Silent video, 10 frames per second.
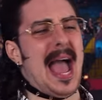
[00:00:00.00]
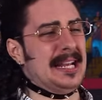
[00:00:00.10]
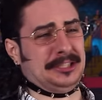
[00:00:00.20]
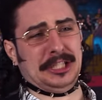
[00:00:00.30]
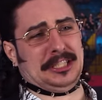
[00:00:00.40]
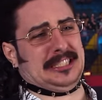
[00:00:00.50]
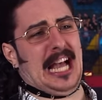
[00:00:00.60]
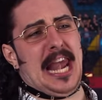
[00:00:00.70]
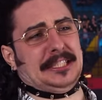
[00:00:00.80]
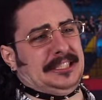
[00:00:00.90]
I just
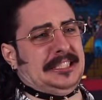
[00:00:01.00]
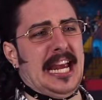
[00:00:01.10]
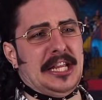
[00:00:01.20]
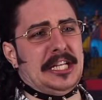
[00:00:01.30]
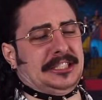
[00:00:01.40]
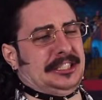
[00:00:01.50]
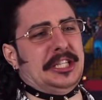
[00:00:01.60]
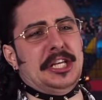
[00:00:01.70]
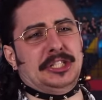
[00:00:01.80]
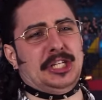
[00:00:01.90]
gotta say this to
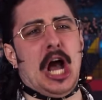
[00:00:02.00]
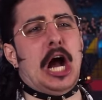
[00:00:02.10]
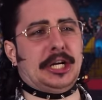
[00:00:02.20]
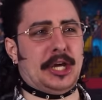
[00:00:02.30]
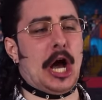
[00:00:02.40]
these young